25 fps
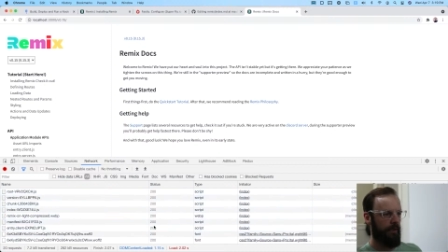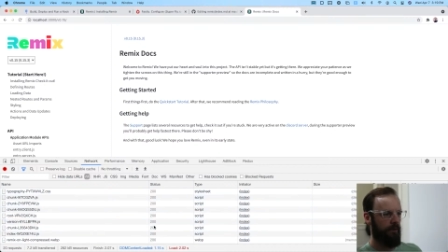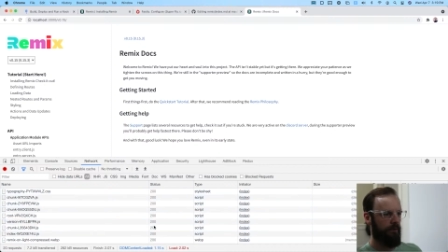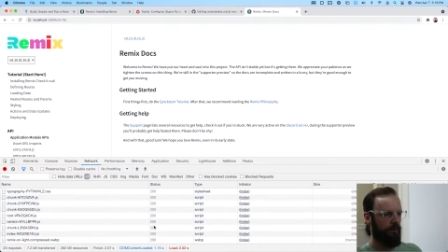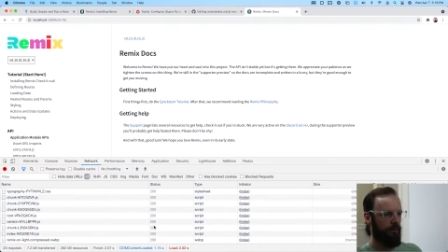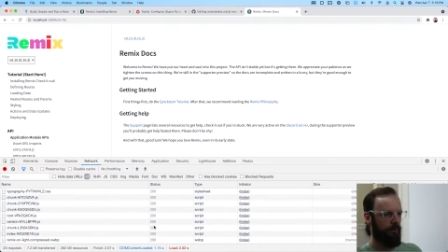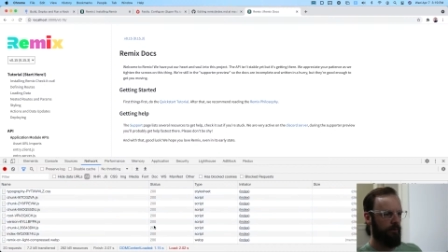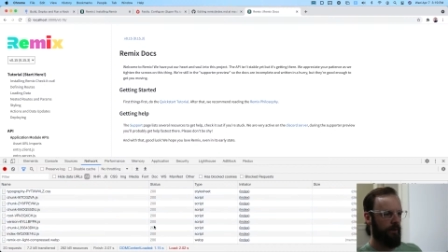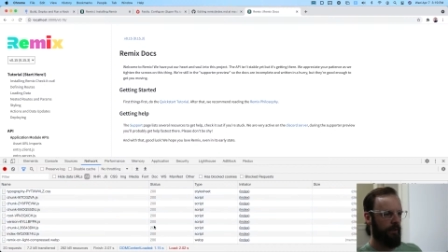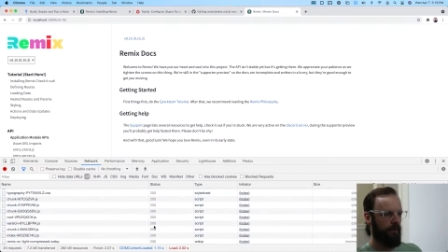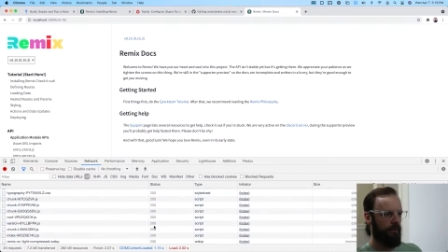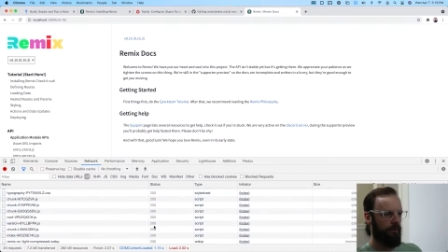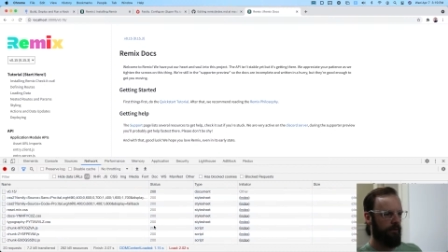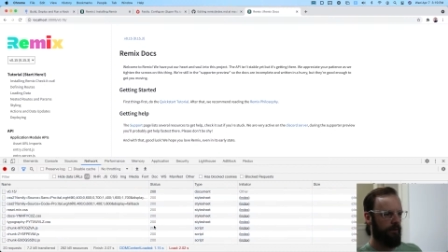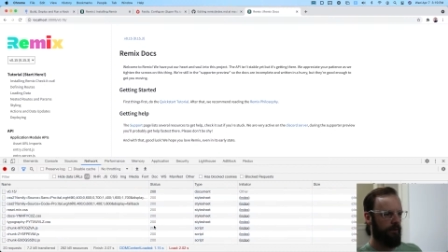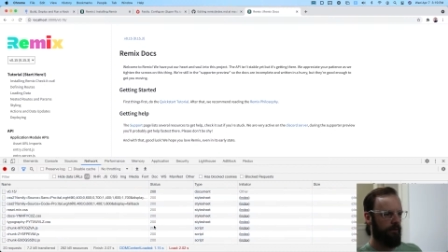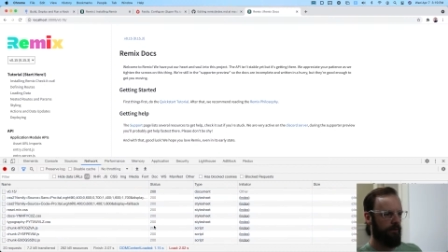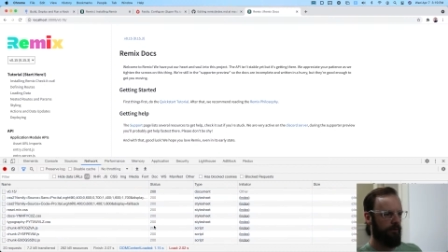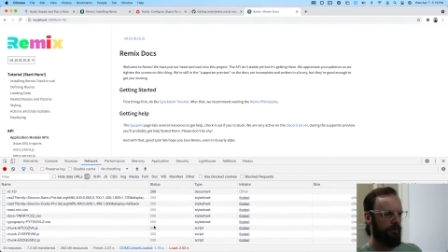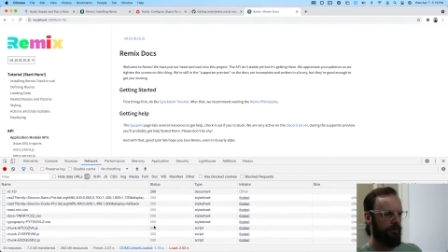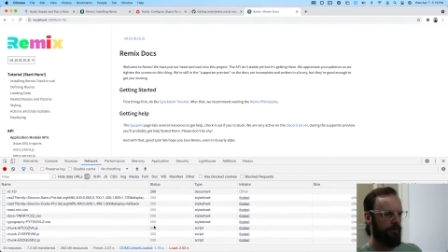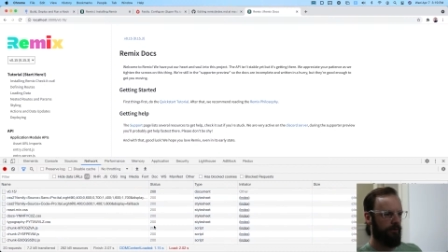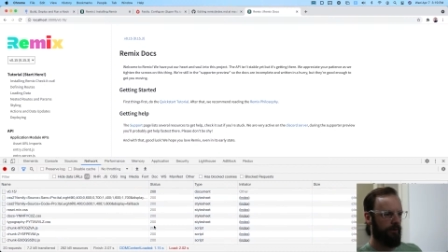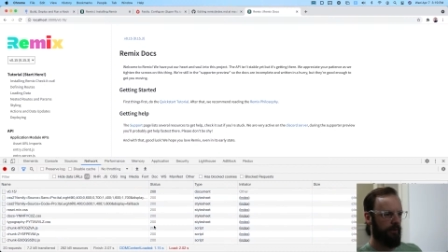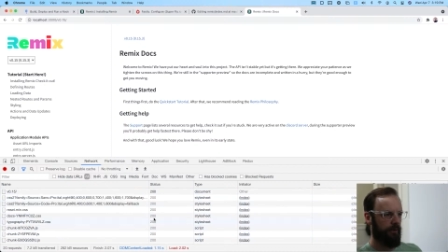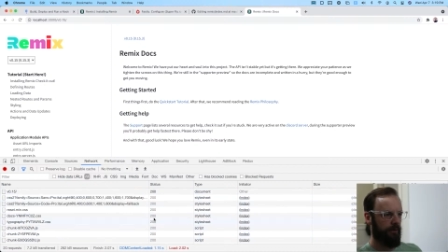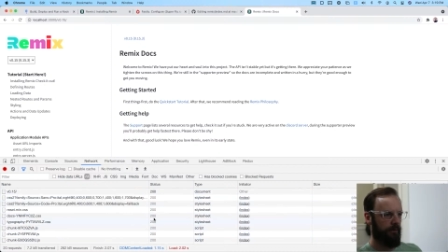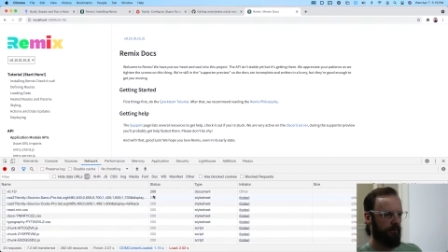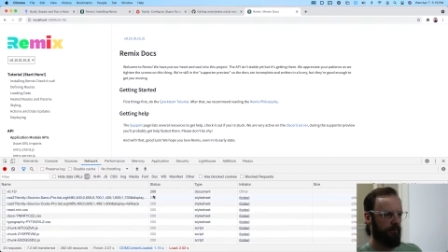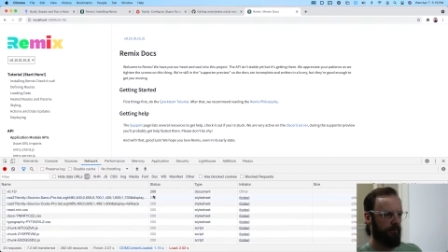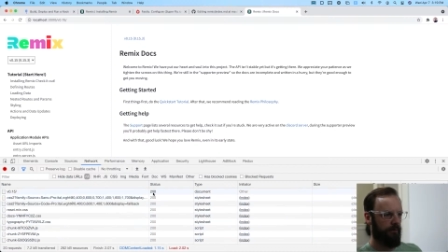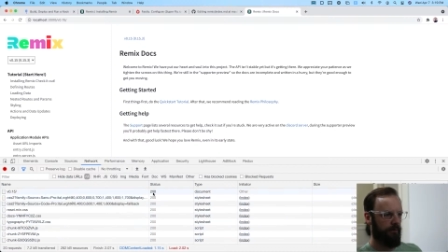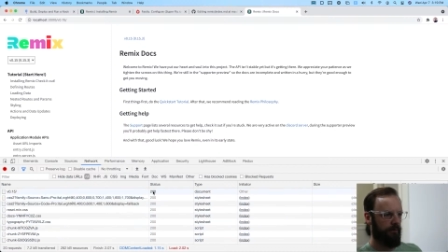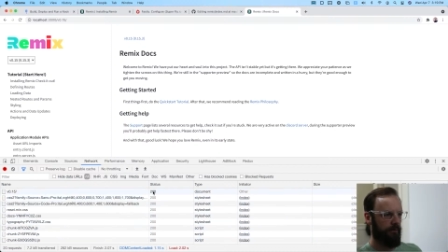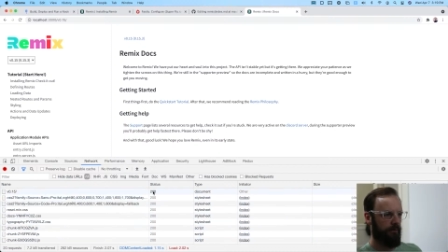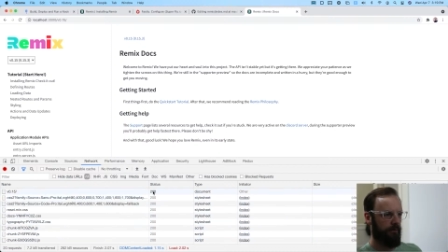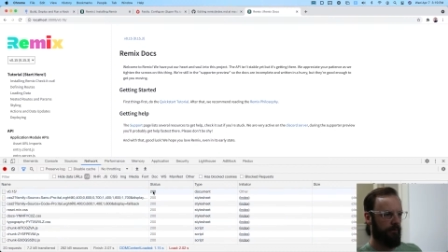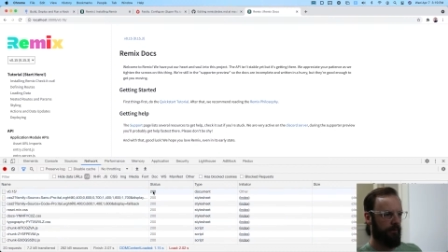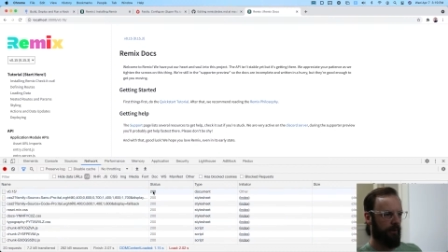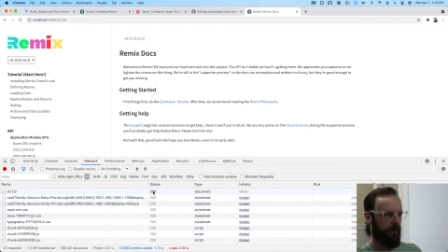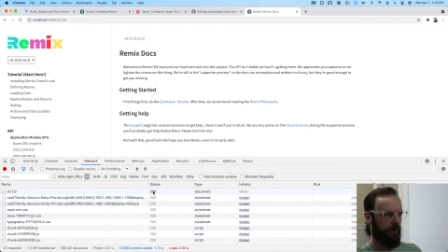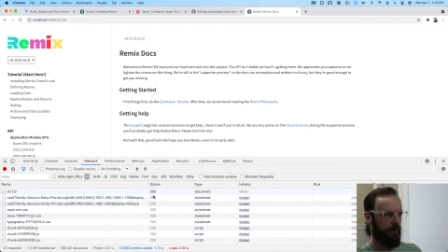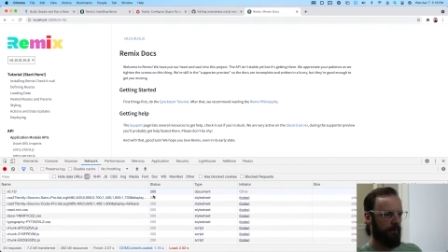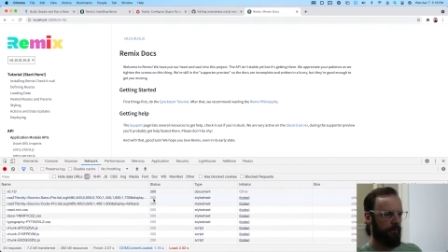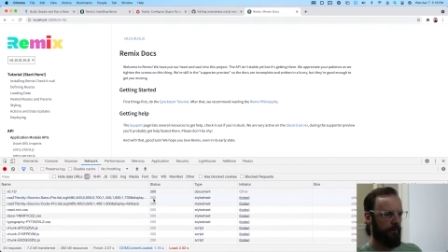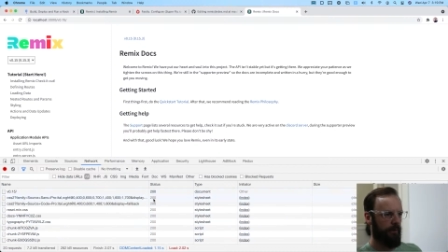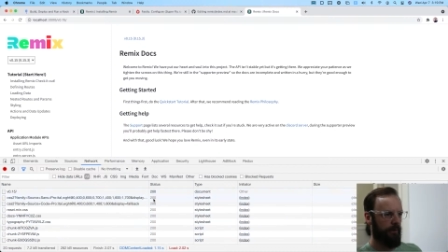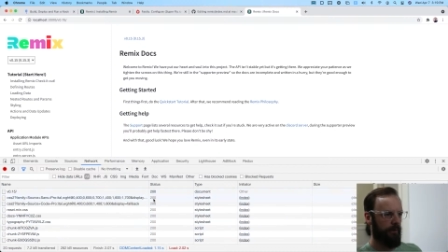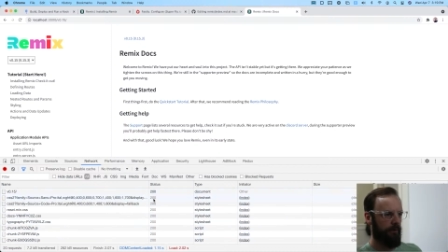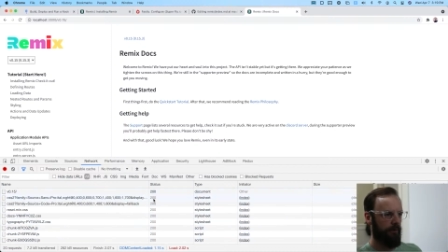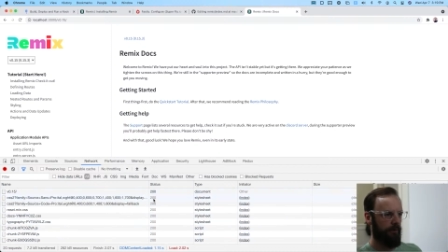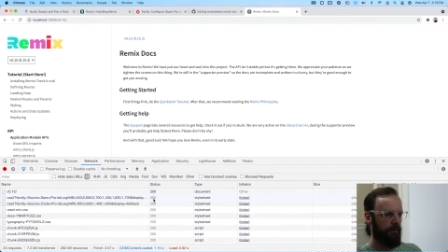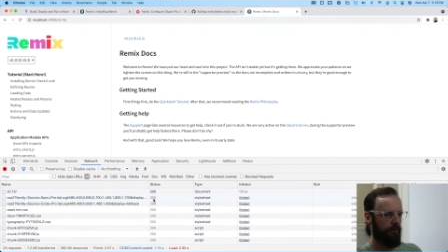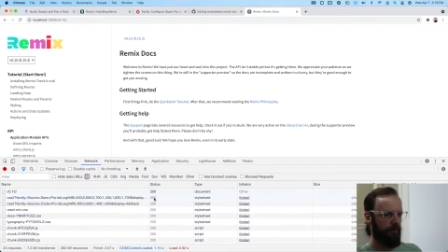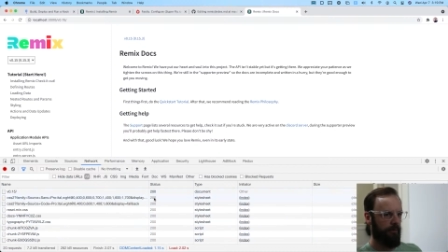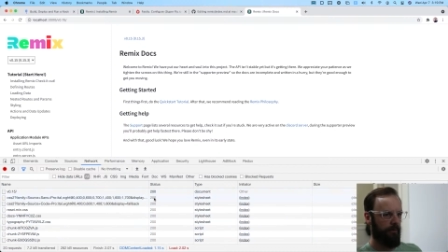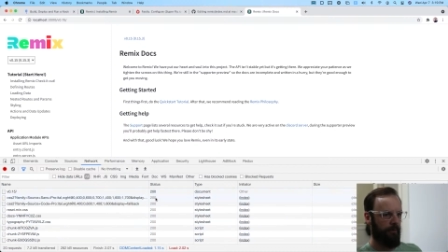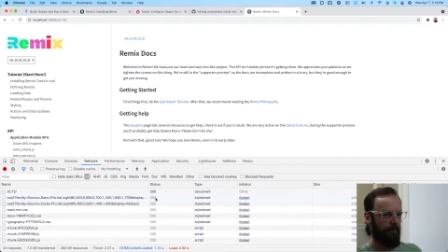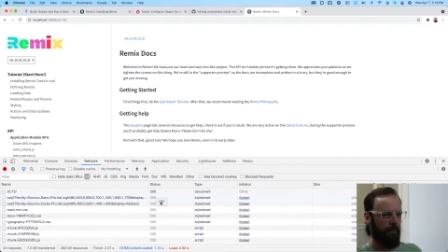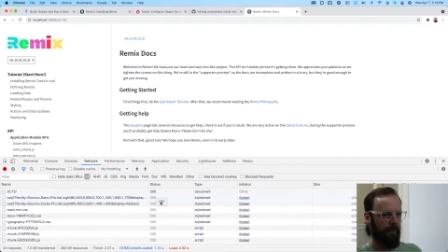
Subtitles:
200s instead of dark ones.